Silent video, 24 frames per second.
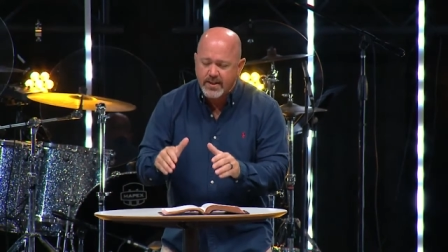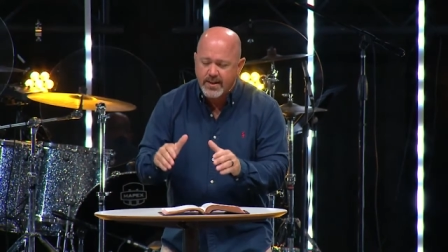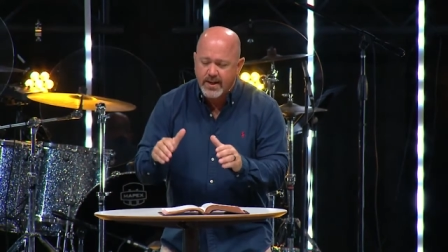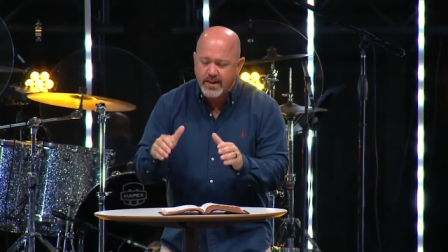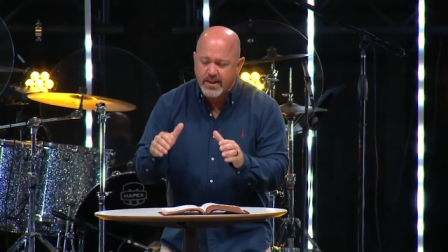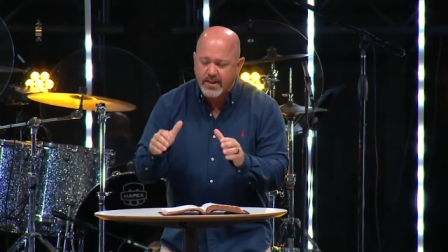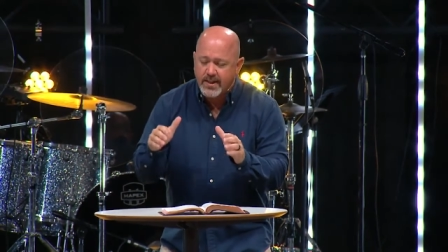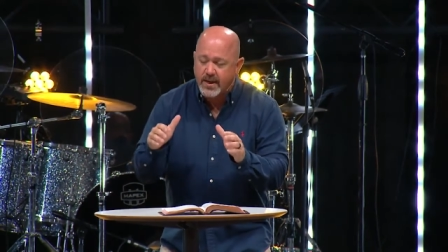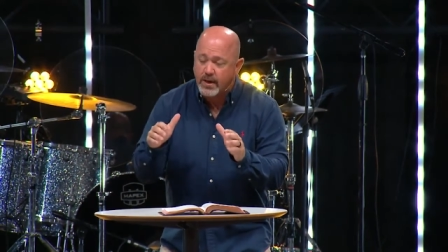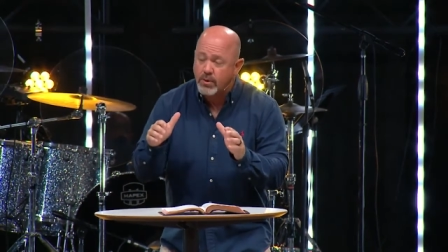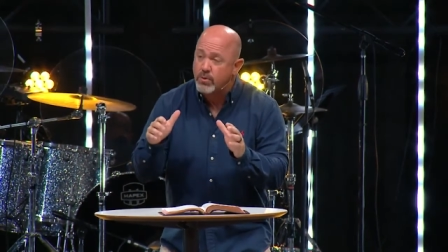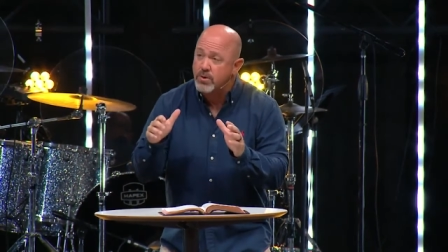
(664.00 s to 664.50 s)

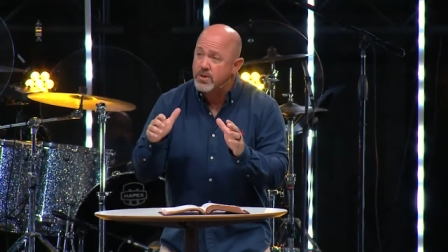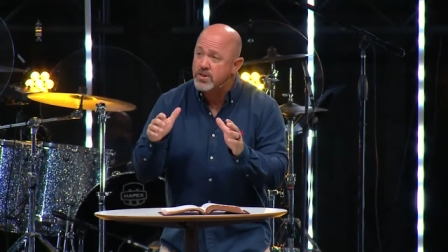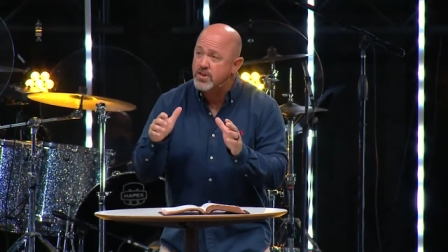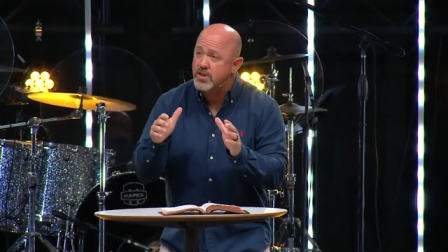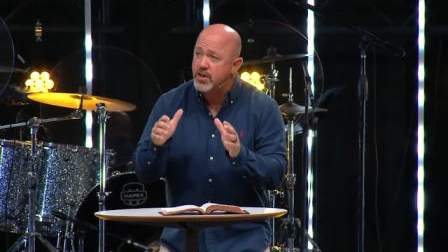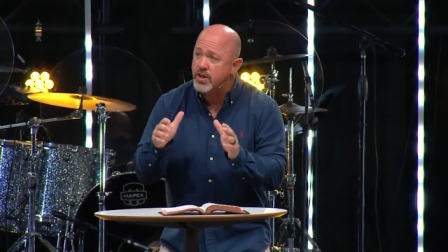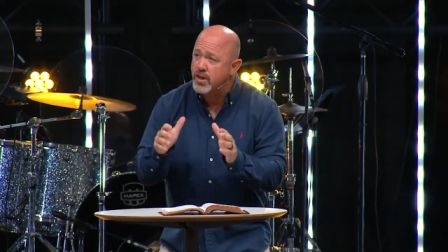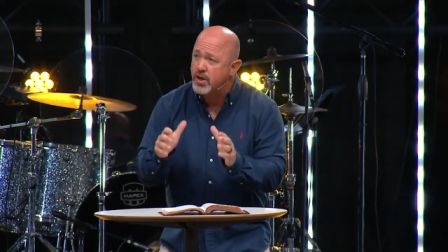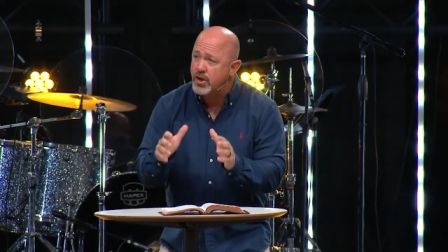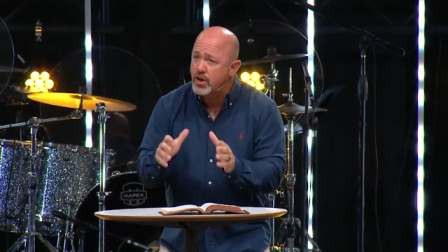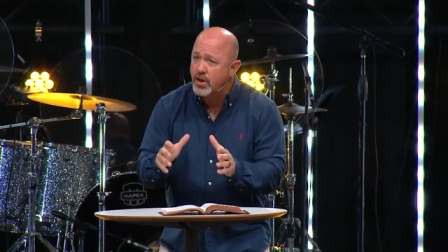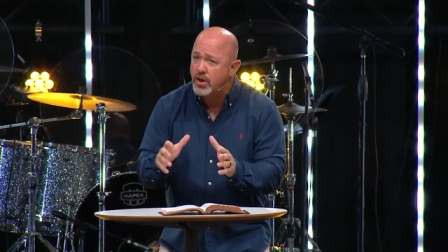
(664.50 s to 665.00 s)
that there was
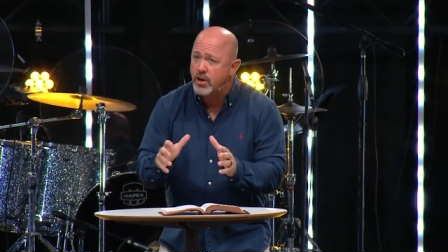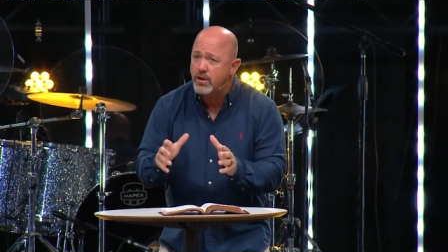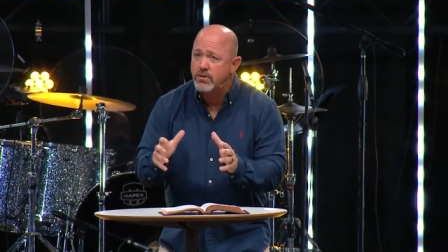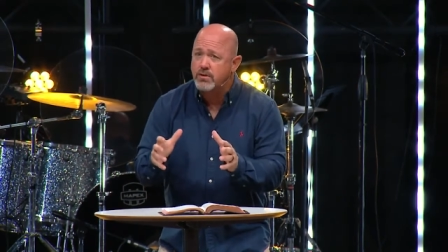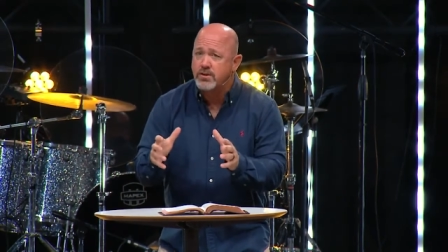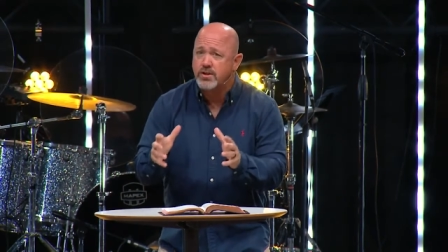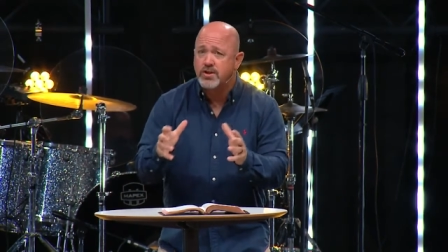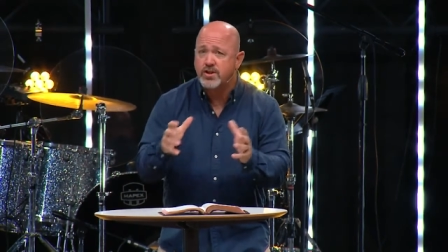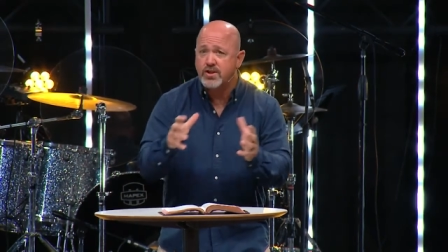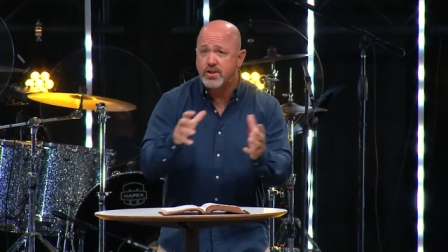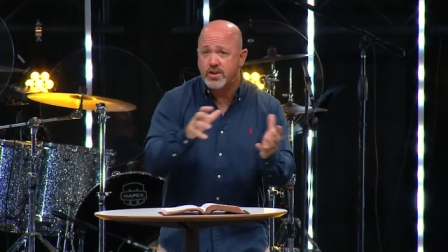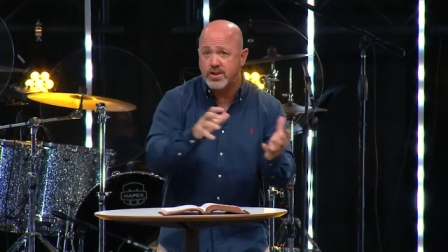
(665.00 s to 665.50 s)
a
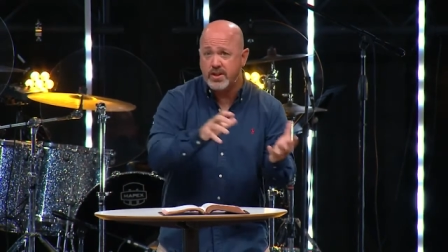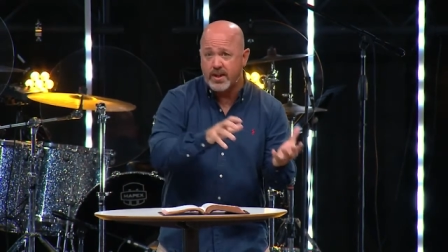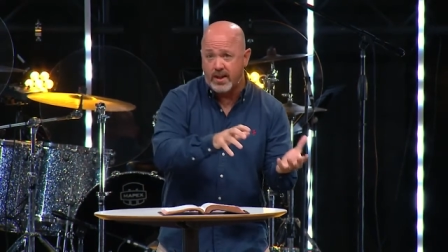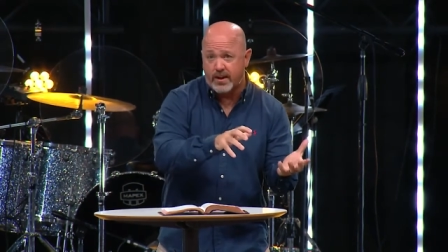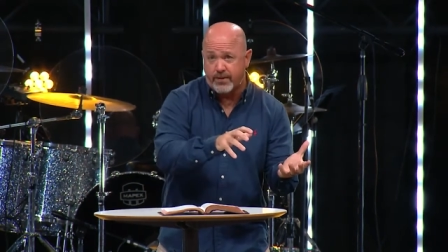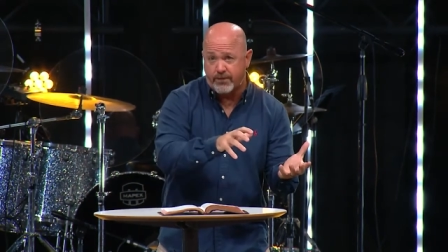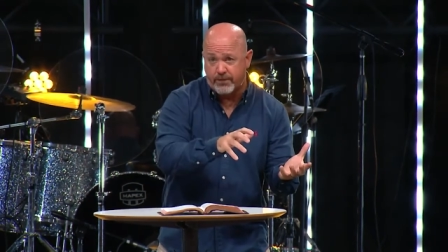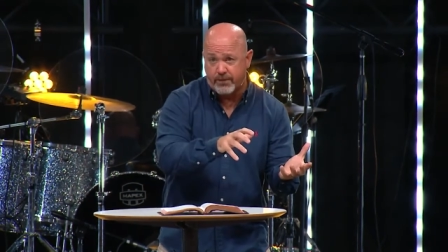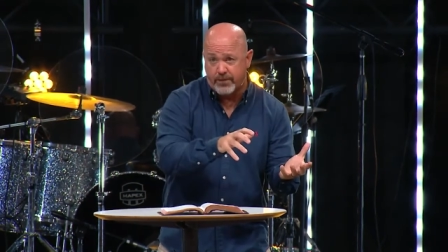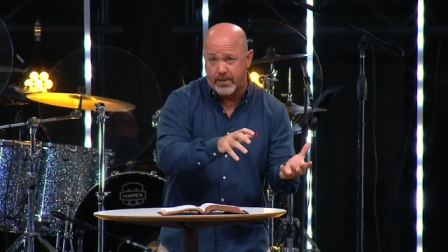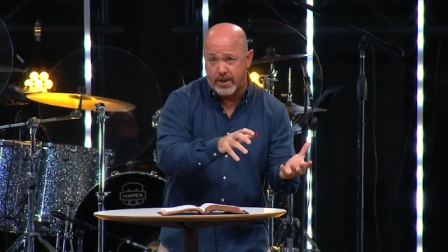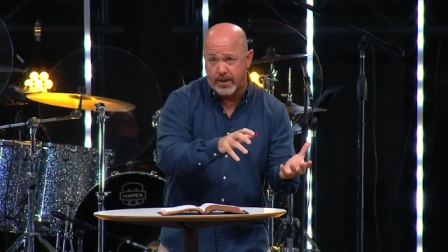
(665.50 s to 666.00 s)
huge
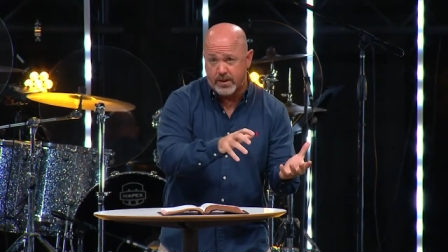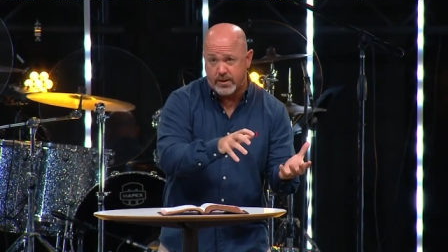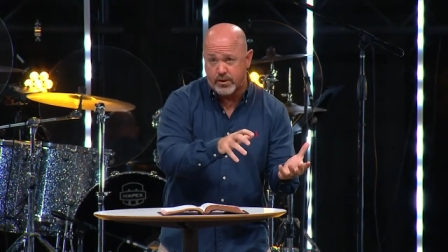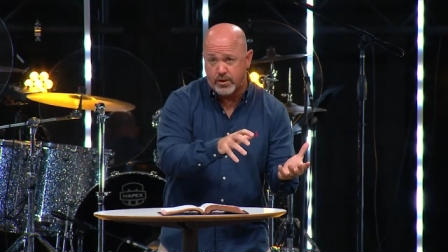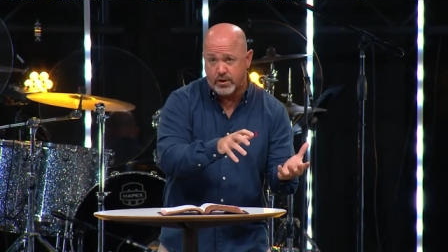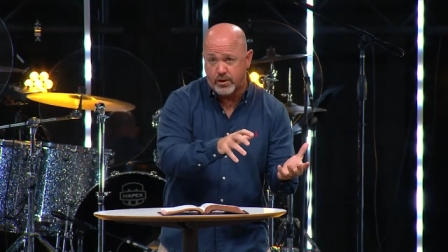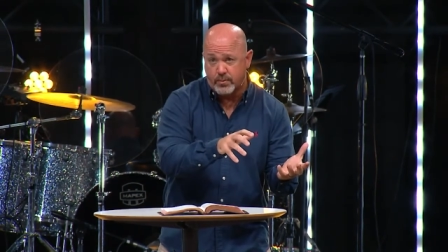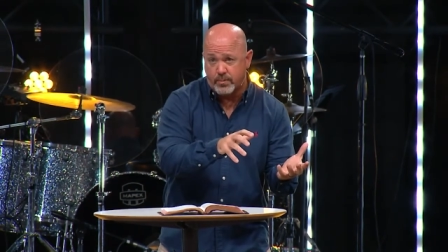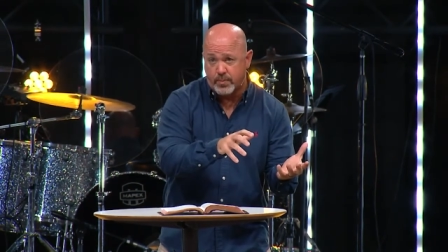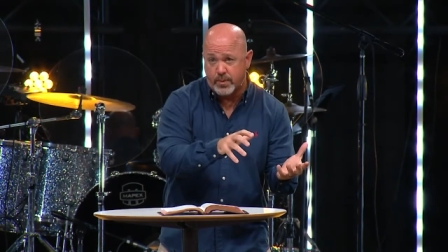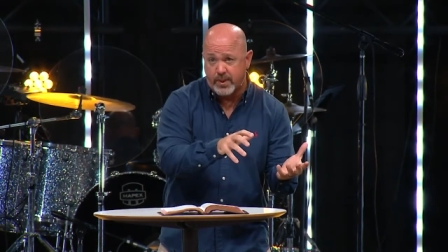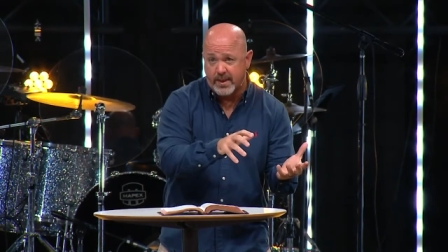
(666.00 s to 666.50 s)
shift that
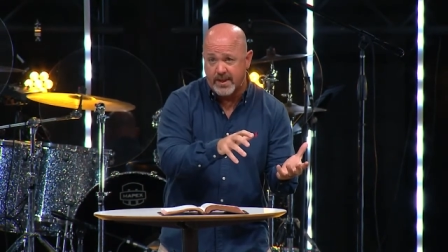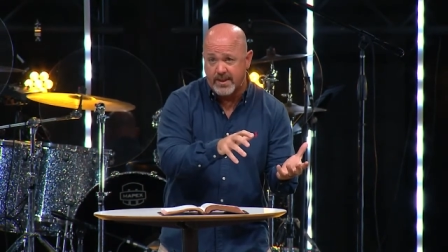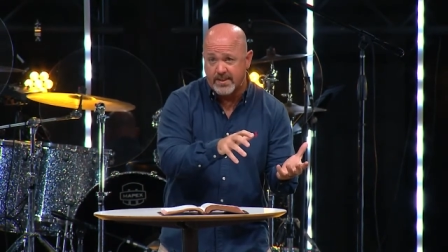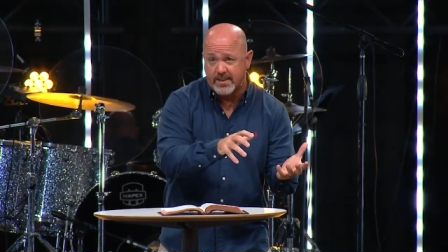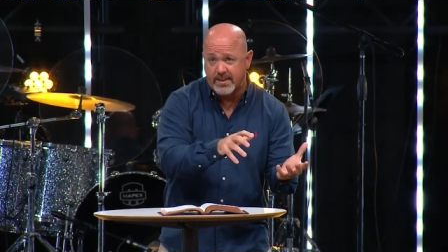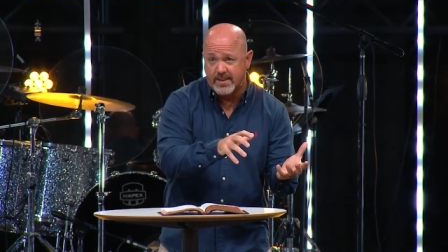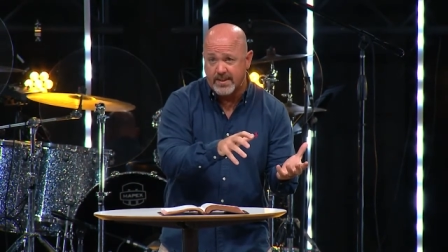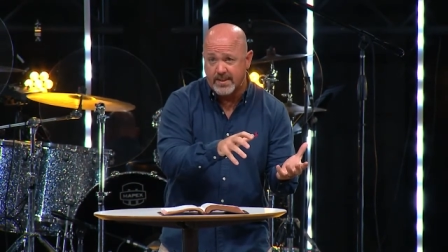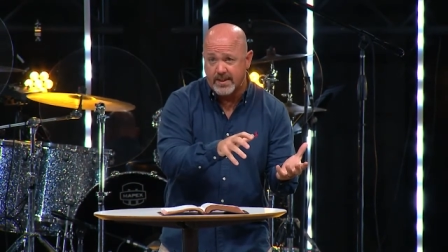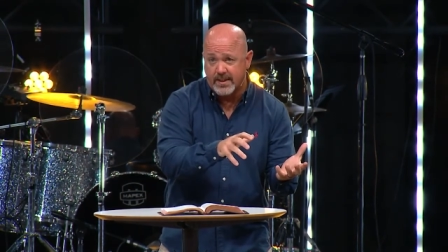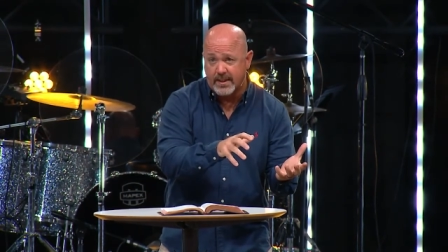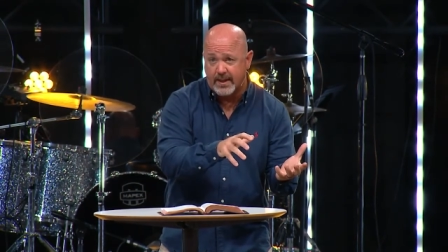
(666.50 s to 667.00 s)
took place
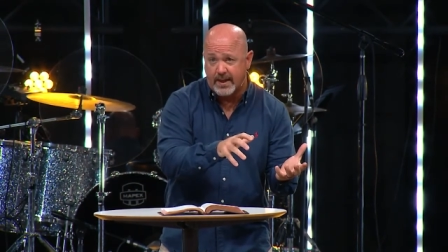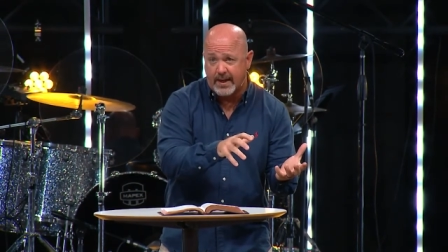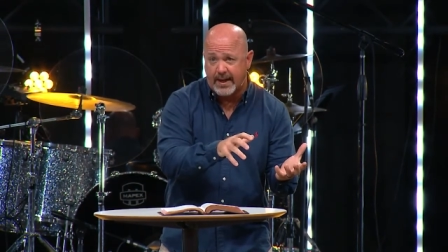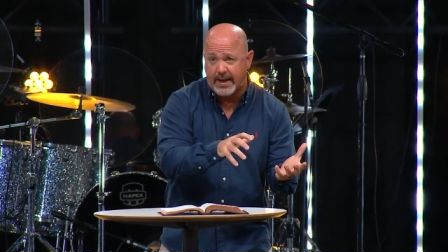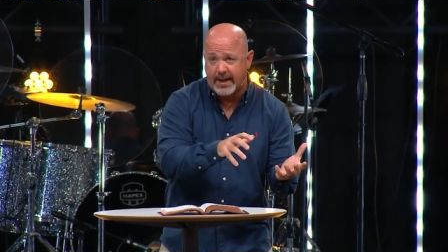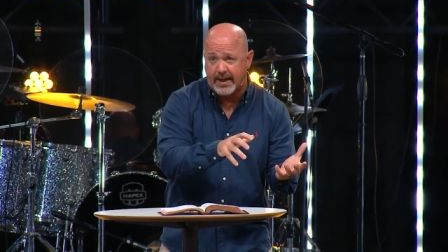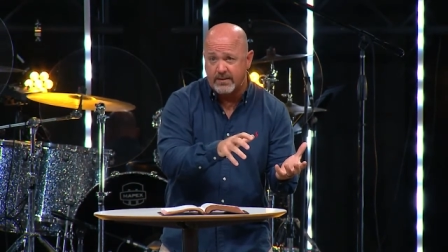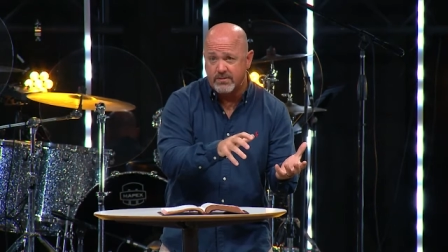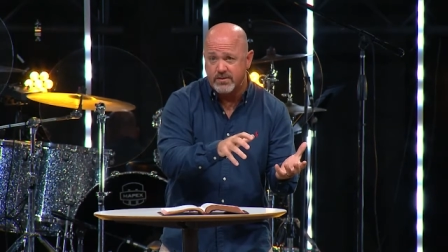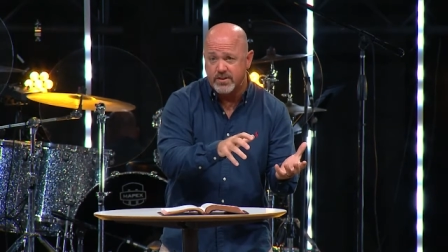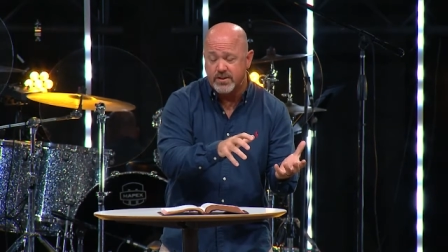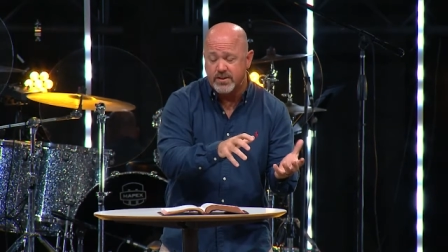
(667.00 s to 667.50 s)
in the
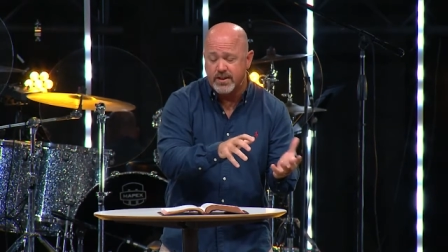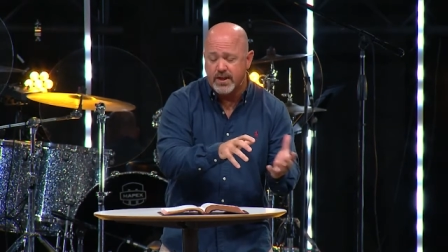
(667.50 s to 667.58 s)
lives